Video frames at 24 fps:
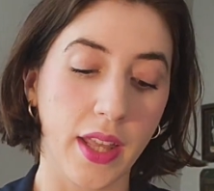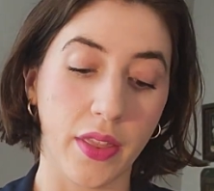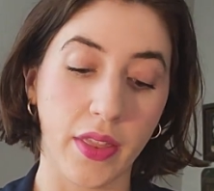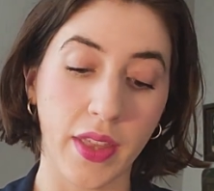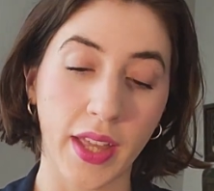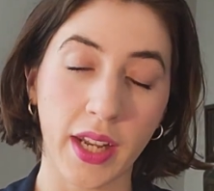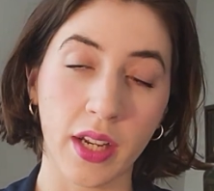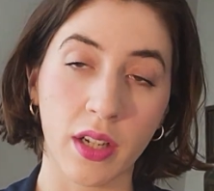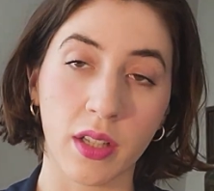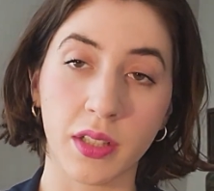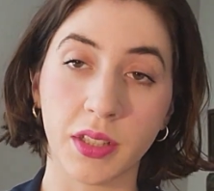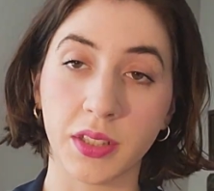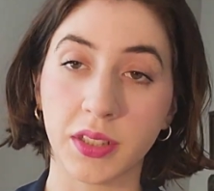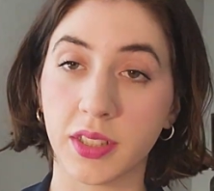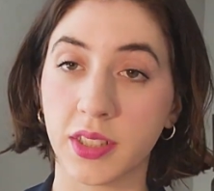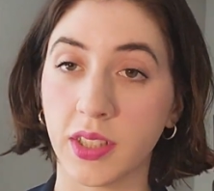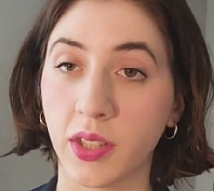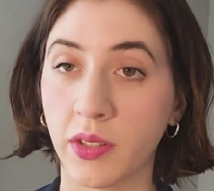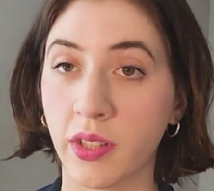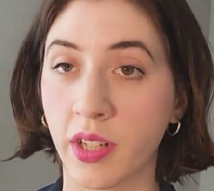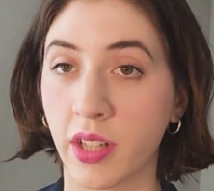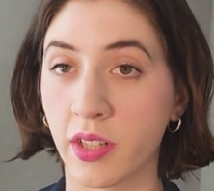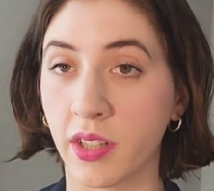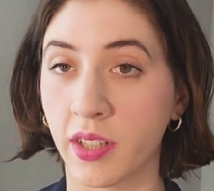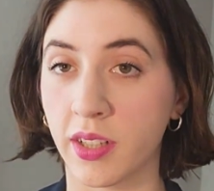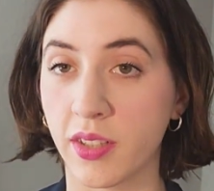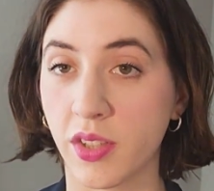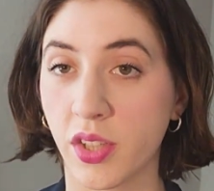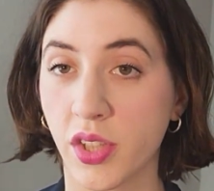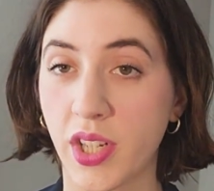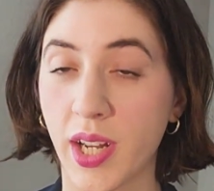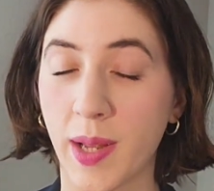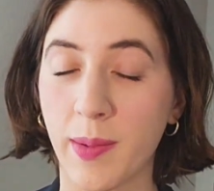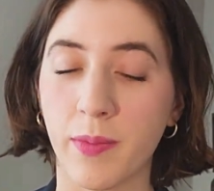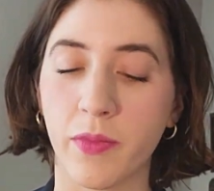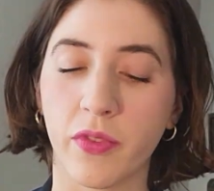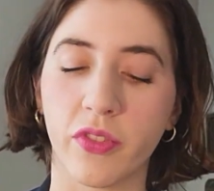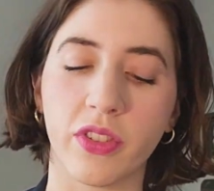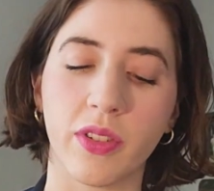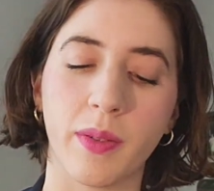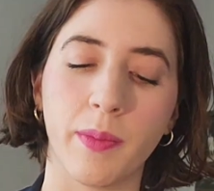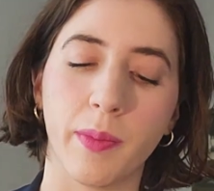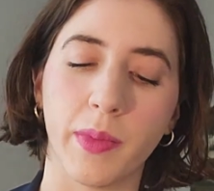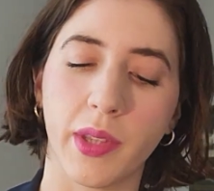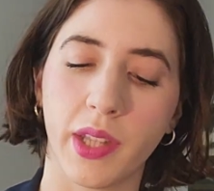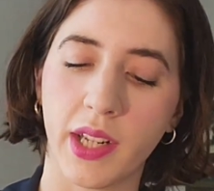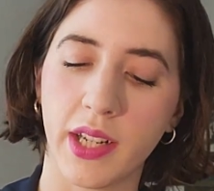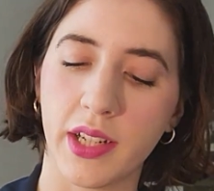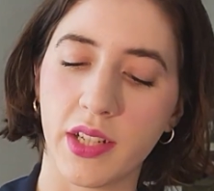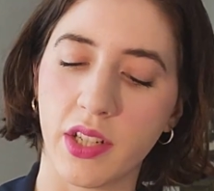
Then also another gem from the